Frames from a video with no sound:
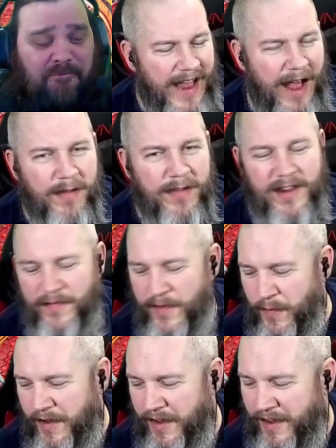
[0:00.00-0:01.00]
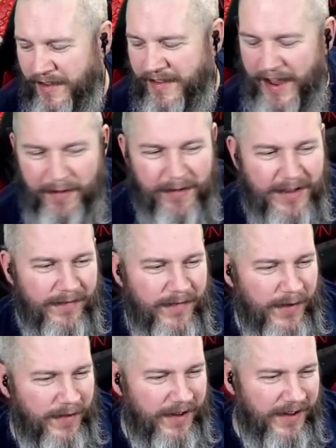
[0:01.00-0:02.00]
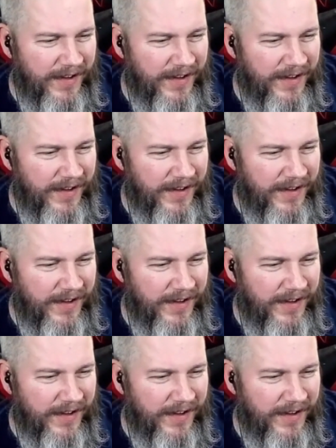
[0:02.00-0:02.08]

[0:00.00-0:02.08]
Sounds confusing. Sounds confusing.